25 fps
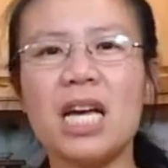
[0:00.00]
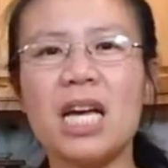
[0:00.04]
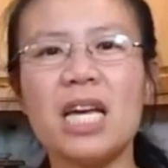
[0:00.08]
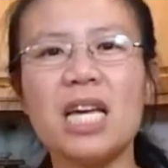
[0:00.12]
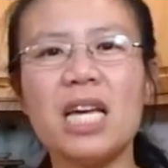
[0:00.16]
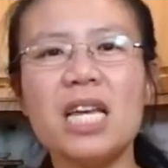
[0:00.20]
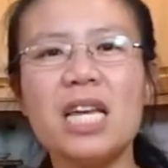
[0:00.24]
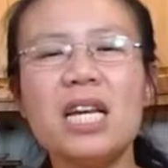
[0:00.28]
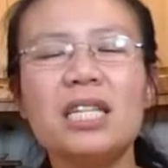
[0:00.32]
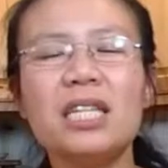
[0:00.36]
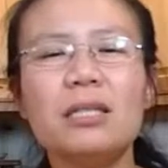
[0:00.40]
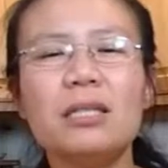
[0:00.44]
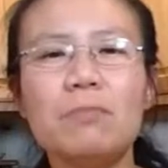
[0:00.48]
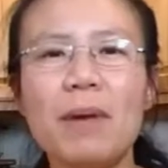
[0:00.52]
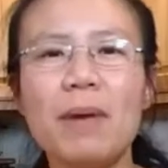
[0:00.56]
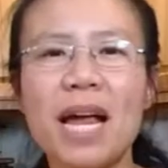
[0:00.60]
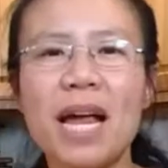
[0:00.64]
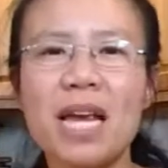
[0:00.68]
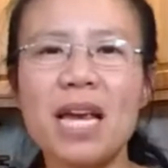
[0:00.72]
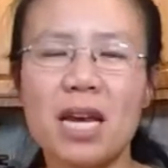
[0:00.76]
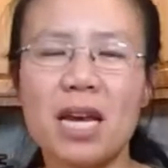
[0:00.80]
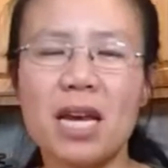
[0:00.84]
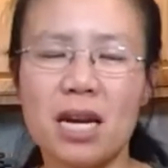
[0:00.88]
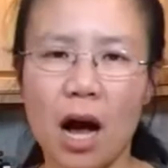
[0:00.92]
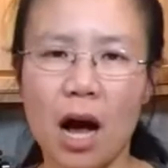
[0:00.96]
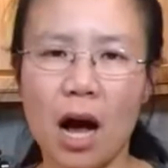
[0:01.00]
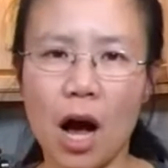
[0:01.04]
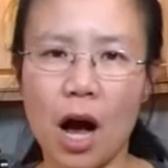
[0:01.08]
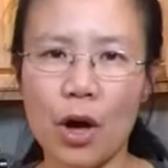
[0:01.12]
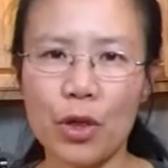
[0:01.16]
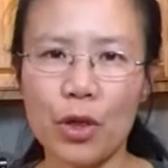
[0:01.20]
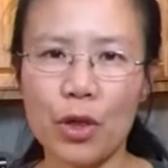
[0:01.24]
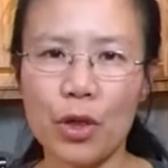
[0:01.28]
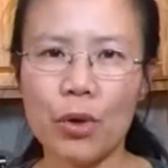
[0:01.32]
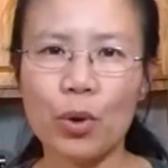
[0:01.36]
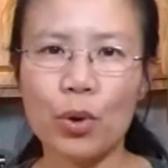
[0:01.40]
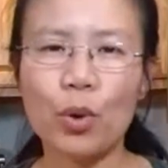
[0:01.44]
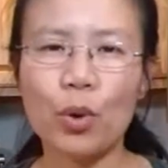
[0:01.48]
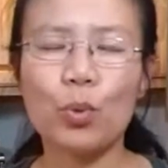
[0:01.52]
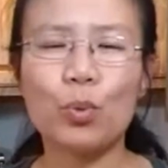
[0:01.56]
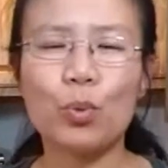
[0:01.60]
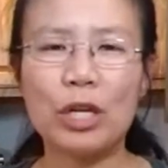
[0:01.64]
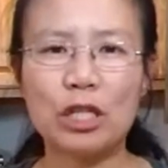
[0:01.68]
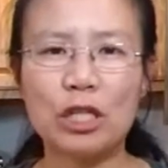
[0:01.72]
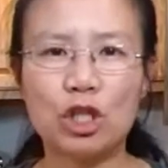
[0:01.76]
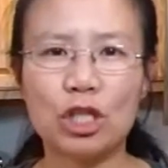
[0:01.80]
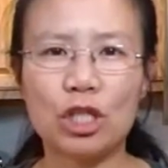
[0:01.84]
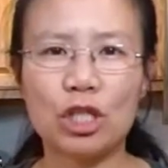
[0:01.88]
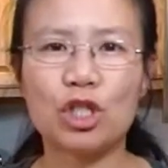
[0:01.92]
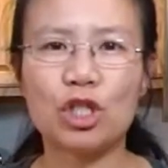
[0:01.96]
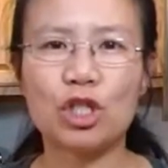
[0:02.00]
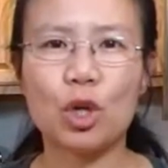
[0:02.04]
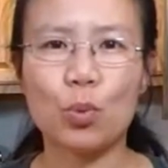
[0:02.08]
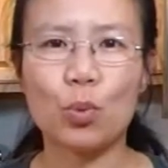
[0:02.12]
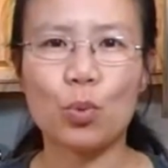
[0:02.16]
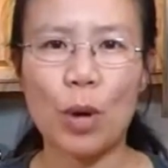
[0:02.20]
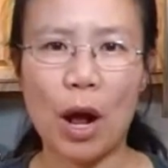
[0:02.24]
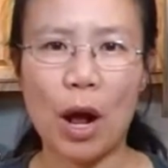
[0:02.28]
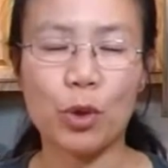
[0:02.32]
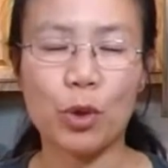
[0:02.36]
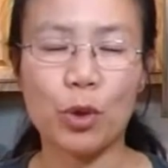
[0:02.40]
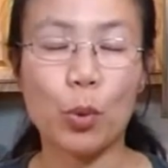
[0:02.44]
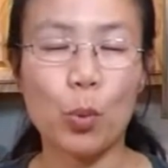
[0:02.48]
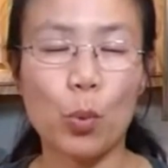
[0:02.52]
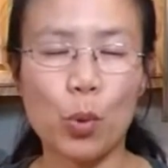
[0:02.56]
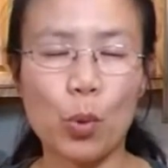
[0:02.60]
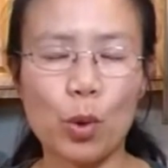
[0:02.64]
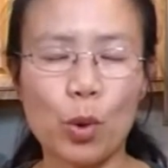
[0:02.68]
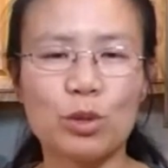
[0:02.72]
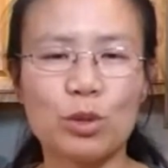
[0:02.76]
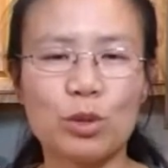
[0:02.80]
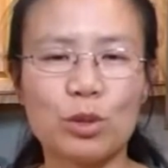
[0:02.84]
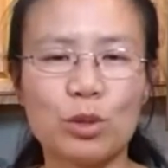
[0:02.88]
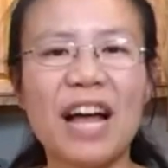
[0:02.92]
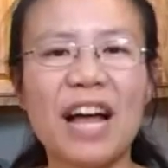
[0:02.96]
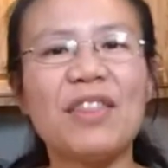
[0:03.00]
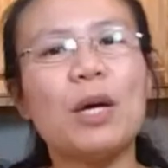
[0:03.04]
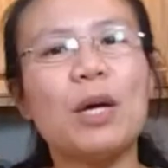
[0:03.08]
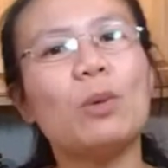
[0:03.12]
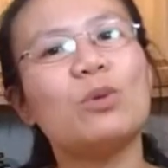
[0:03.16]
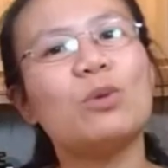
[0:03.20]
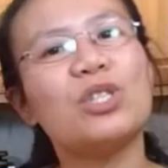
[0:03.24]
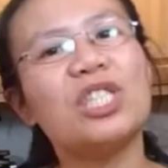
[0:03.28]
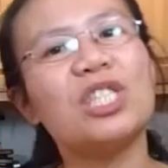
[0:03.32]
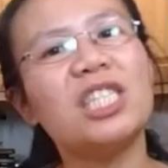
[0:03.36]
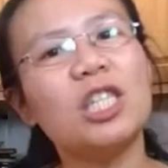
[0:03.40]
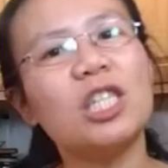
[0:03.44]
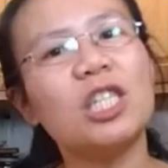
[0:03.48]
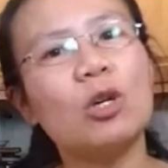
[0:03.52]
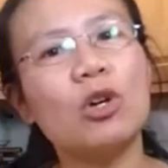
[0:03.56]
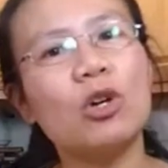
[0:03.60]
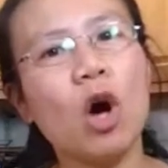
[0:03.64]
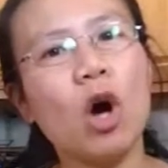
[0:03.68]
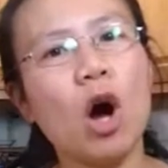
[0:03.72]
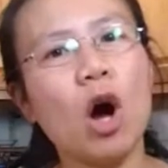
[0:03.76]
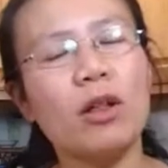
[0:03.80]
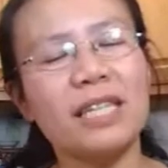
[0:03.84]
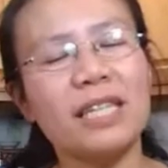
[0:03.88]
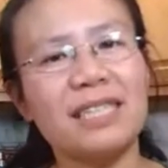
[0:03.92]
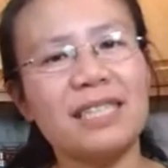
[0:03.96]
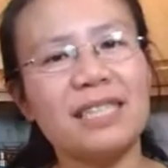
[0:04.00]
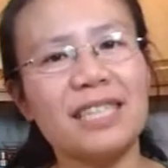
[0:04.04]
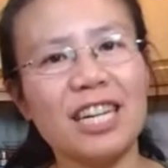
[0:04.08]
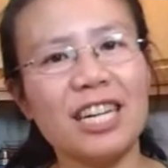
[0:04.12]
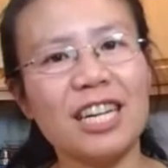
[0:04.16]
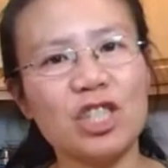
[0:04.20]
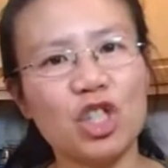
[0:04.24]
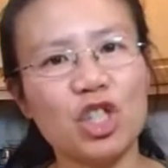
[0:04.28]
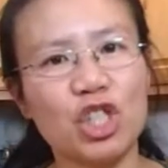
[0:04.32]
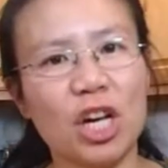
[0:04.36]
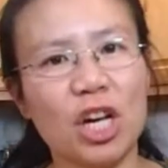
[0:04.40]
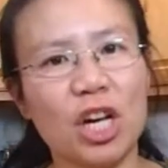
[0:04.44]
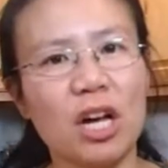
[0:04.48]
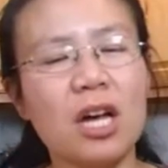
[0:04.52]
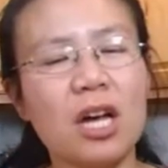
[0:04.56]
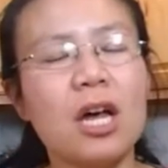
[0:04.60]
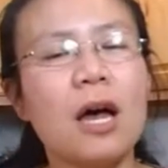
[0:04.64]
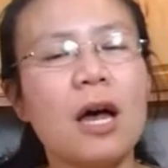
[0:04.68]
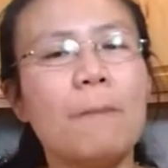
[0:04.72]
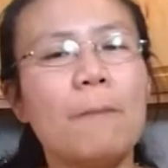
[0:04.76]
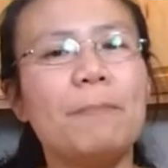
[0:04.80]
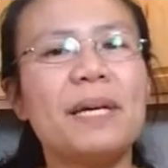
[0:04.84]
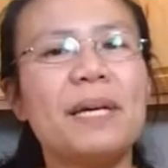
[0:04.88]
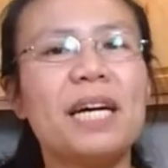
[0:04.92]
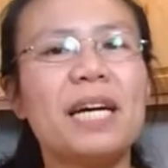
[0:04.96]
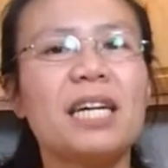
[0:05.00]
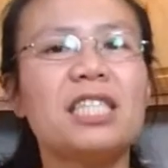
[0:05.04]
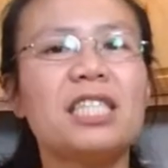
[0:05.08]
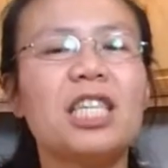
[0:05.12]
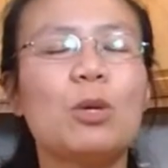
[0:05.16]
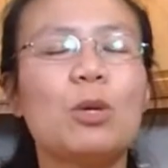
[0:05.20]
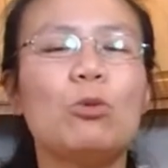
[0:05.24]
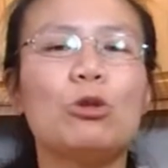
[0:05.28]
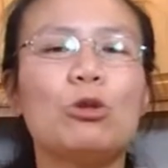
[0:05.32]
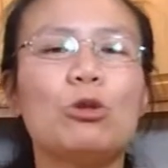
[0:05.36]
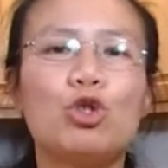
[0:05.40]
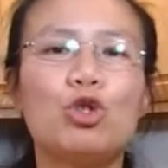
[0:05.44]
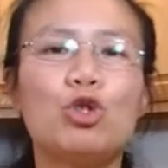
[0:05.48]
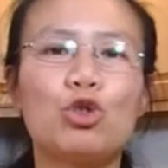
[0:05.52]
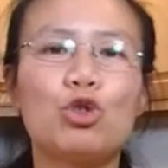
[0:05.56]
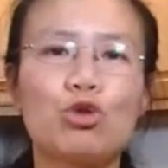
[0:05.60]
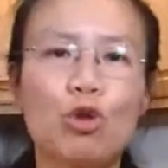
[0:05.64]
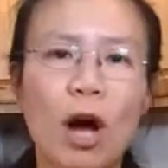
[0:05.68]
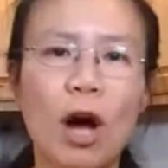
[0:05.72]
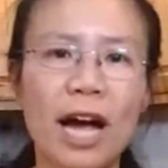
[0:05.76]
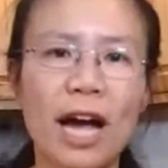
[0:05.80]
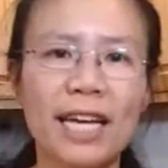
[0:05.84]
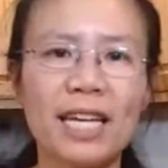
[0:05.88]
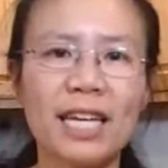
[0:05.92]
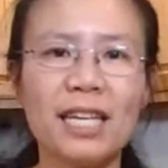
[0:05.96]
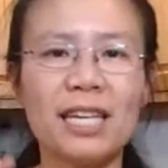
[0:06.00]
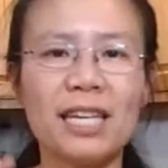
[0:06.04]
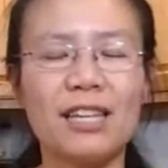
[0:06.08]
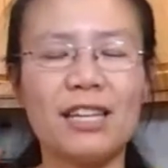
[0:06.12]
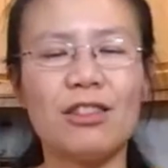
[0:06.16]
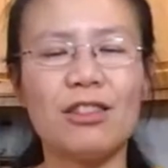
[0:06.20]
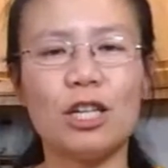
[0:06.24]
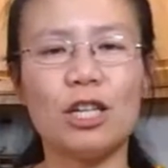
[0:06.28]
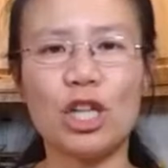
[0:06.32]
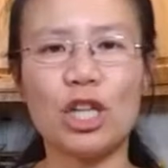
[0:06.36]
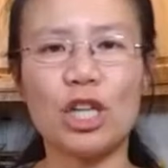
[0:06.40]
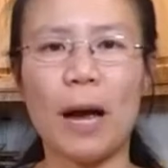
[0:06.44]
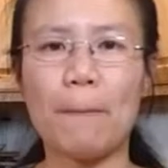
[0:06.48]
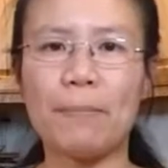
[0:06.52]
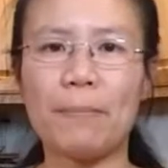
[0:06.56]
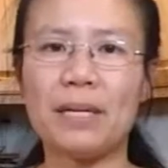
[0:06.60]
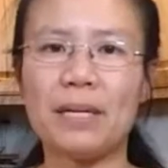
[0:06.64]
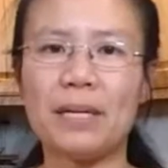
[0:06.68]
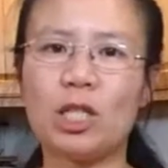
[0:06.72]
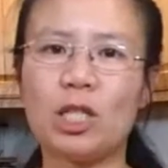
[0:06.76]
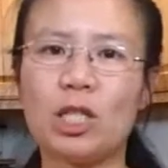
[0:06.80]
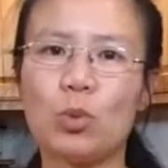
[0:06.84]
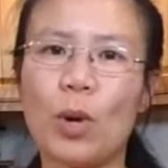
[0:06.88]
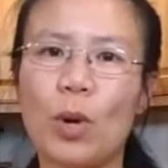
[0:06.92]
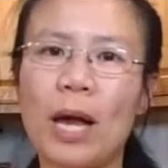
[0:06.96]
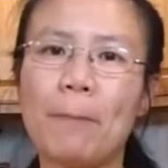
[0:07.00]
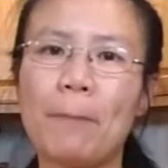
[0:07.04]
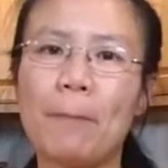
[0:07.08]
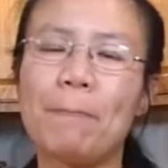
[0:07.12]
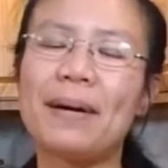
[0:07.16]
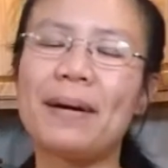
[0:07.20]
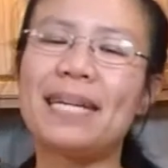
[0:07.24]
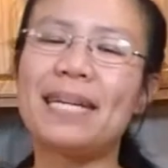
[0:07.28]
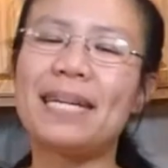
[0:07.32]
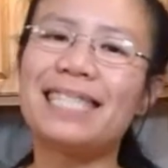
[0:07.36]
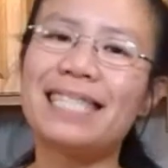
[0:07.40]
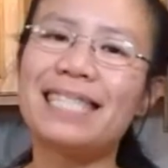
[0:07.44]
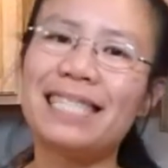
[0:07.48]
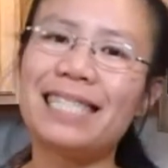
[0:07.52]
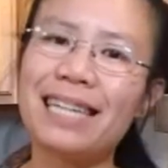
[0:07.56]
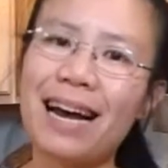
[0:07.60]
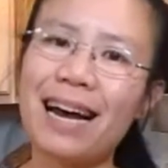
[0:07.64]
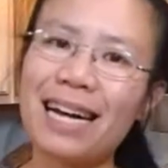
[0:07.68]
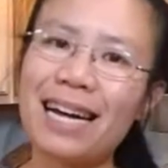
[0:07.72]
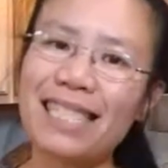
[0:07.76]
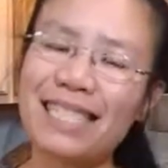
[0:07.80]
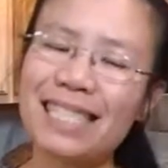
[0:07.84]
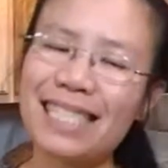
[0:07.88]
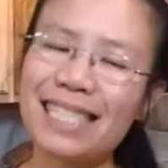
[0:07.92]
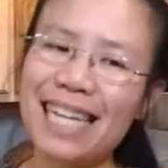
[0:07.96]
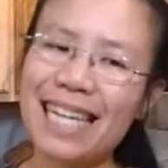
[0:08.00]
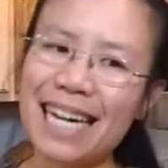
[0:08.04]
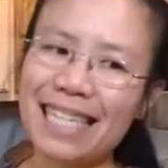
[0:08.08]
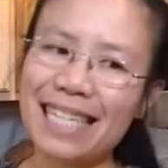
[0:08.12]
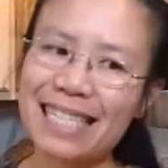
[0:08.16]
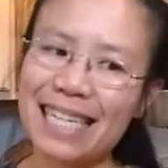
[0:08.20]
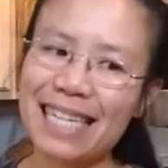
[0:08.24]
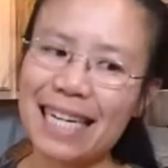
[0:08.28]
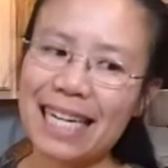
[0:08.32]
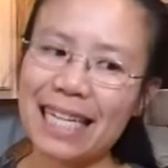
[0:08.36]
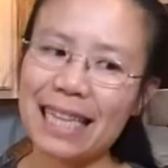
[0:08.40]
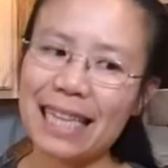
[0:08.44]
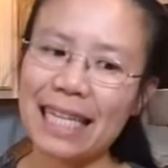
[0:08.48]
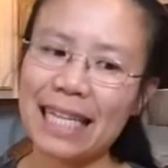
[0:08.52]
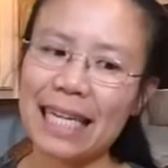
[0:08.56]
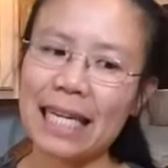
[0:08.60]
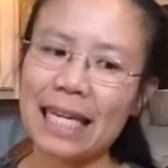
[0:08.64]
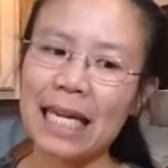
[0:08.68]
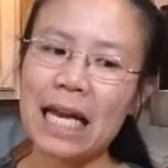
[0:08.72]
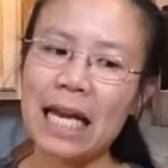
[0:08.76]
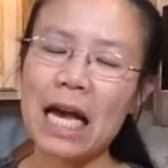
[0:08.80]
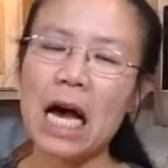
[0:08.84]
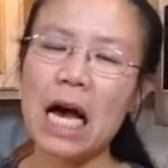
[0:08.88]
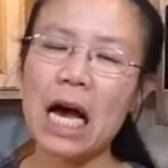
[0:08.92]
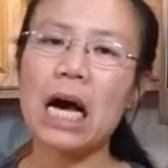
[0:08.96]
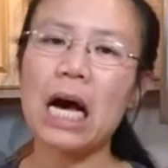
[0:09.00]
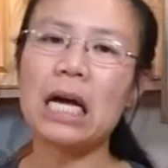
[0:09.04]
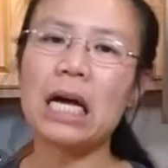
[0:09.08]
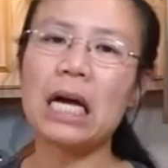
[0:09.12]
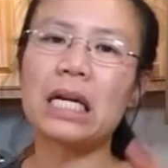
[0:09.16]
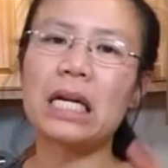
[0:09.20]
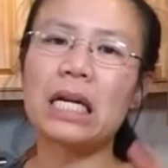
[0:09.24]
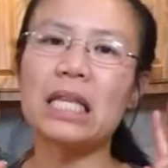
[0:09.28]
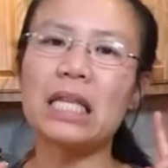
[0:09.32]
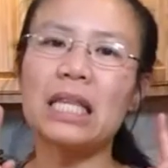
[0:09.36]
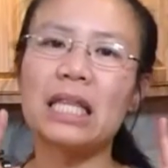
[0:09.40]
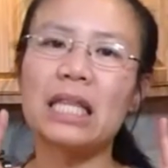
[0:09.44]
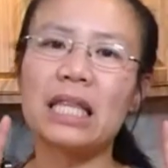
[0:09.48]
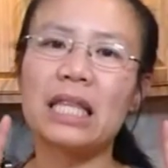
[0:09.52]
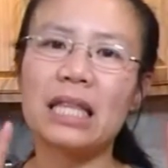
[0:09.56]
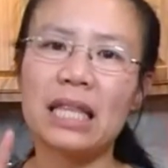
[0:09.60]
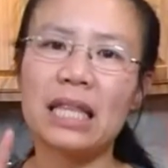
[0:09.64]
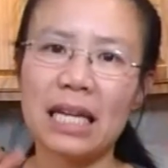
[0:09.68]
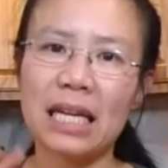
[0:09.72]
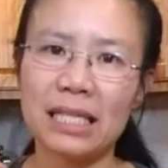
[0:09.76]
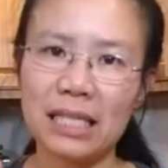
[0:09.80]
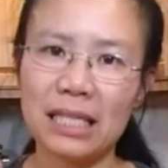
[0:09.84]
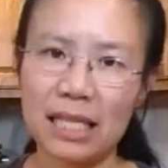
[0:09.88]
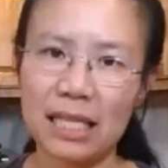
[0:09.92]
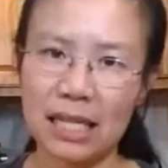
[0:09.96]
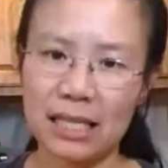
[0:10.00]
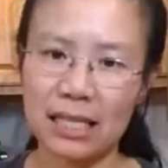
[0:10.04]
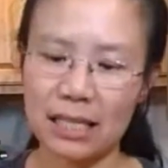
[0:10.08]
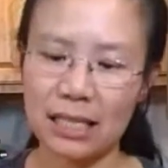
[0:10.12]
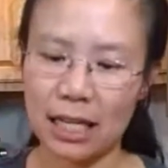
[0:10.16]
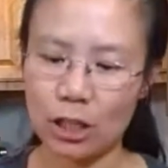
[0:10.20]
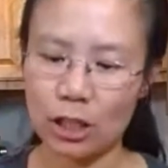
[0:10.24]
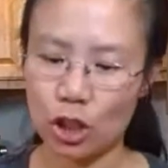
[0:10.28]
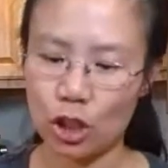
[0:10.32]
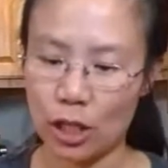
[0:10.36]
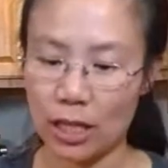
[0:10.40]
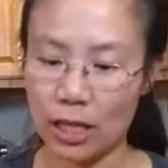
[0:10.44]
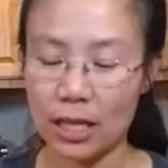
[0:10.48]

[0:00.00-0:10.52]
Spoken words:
it is made in other regions around the world, and they will still call it Sencha because they will dry it in the Japanese way, but it's not technically an authentic Sencha.